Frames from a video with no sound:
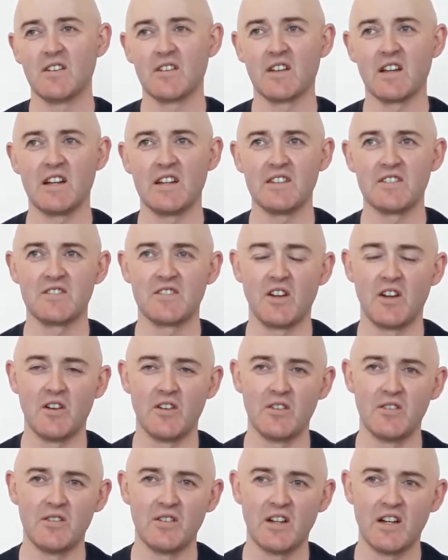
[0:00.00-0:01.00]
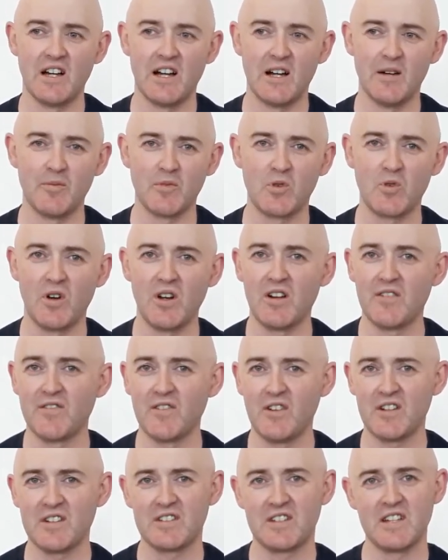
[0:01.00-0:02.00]
Okay, so quite
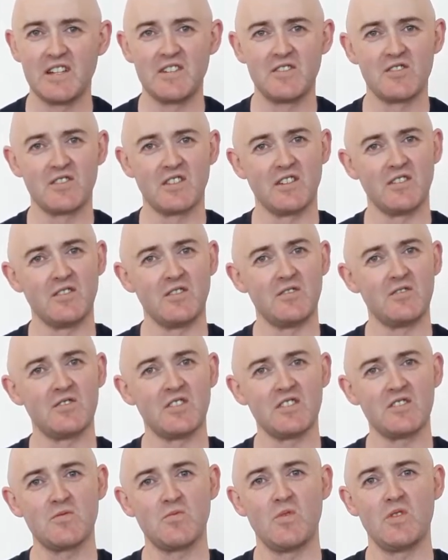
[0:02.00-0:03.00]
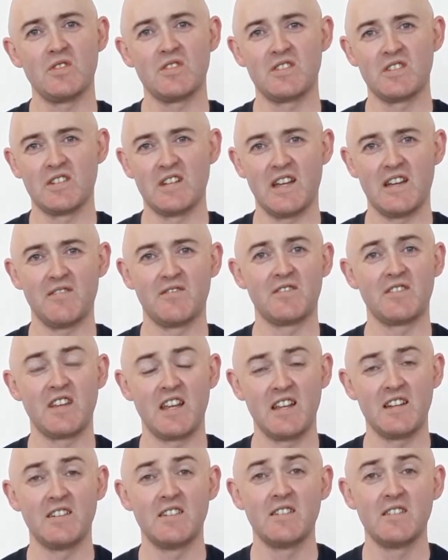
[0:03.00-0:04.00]
often I teach that you just want to have
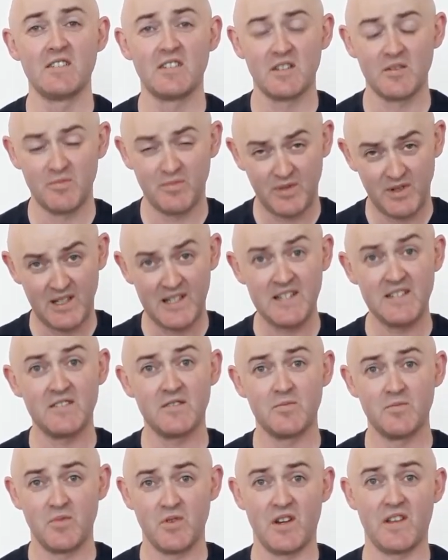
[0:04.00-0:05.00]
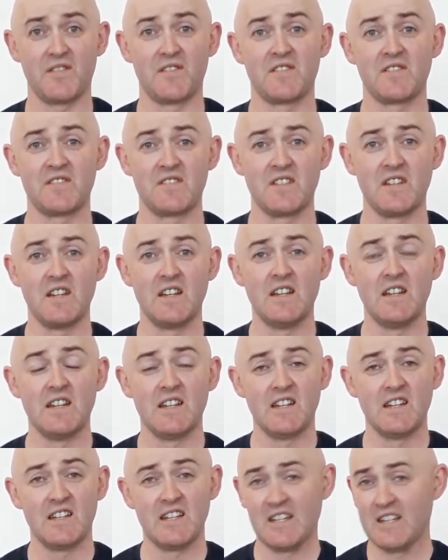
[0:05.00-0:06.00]
10 complete breaths,
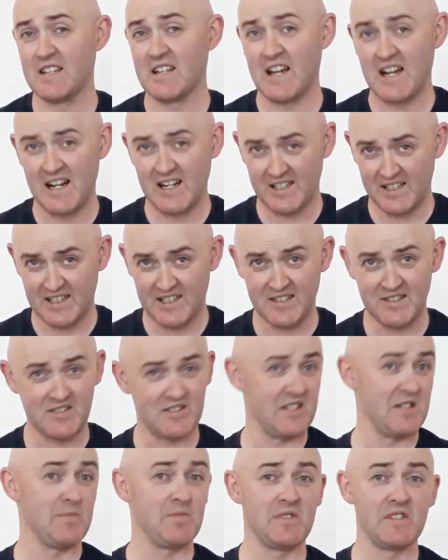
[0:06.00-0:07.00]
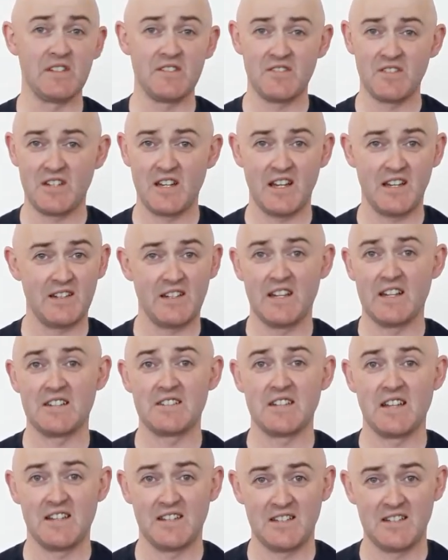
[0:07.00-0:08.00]
inhaling as deeply as you can,
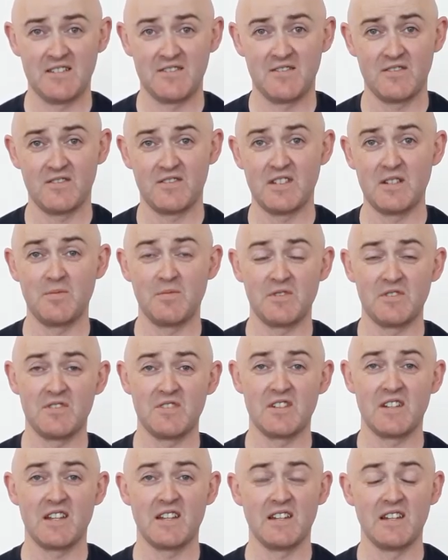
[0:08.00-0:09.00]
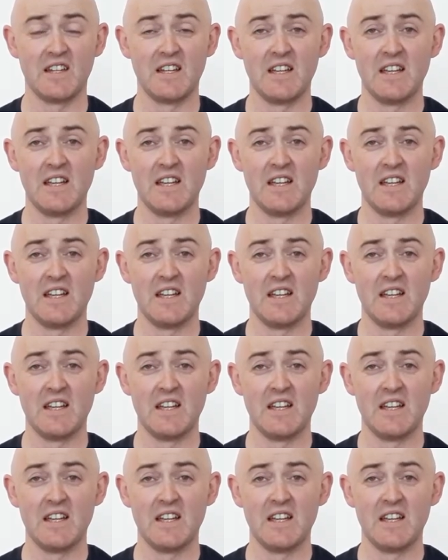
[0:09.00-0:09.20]
exhaling as deeply as you can.